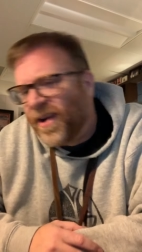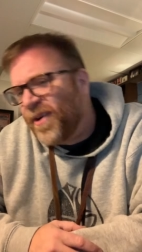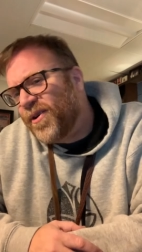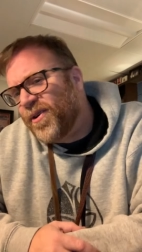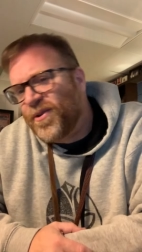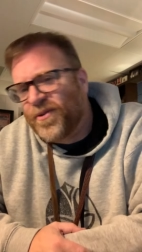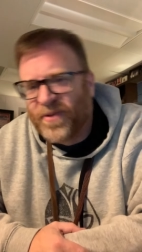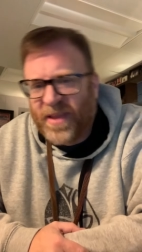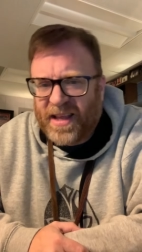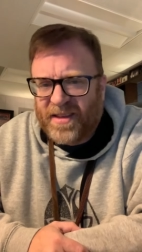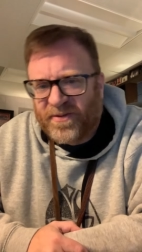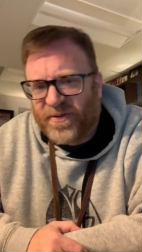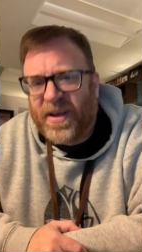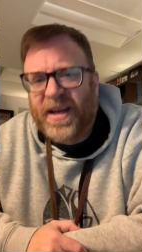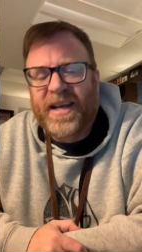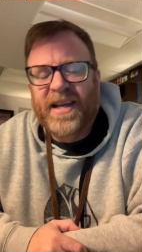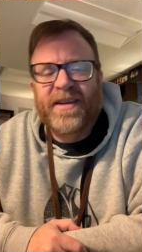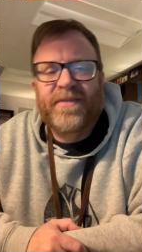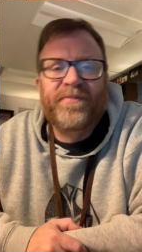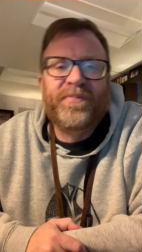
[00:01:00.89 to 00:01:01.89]
oh, that's
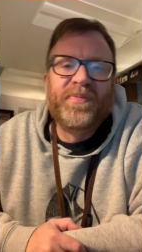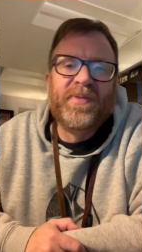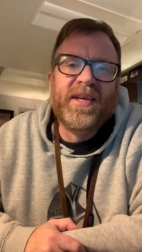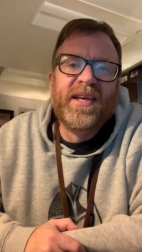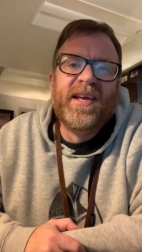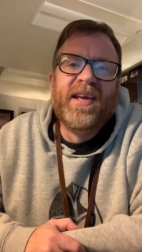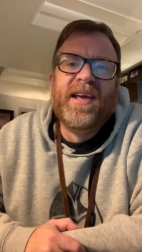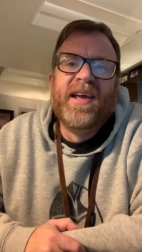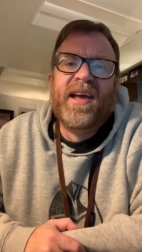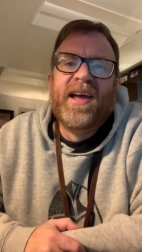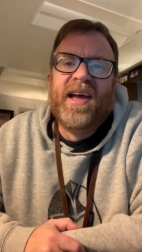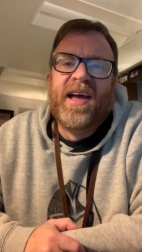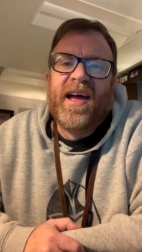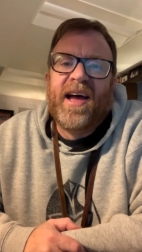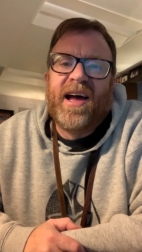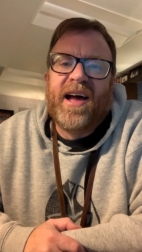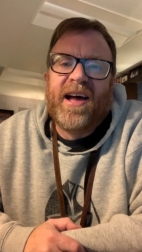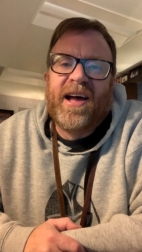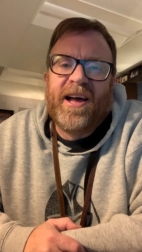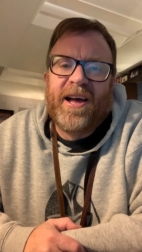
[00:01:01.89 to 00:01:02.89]
funny.
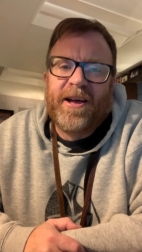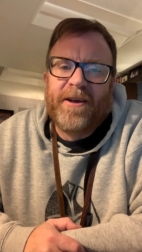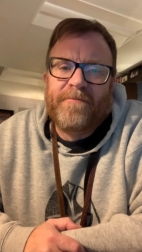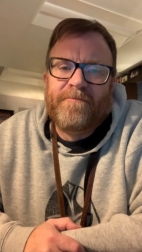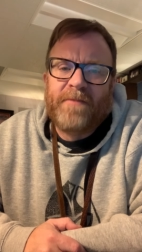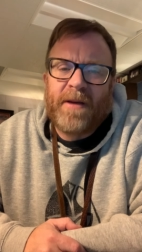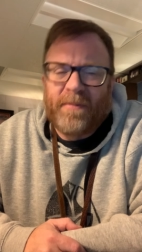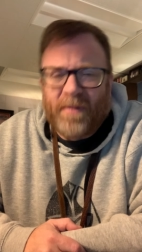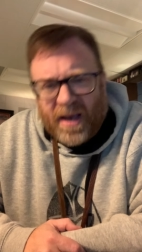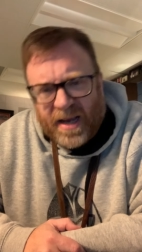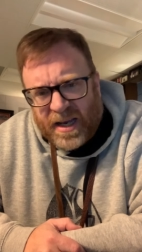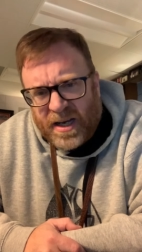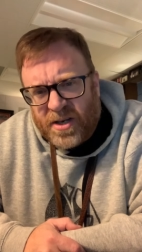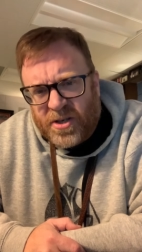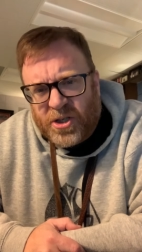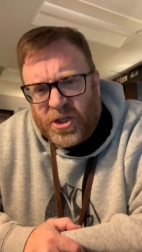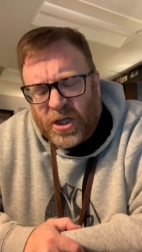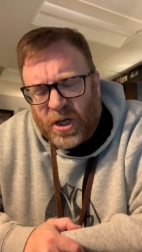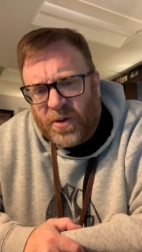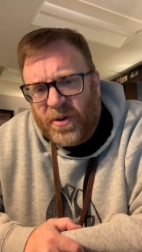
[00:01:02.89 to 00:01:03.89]
Um, I'm not going
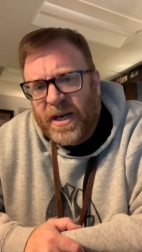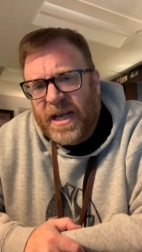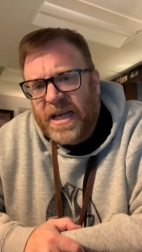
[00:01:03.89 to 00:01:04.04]
to show an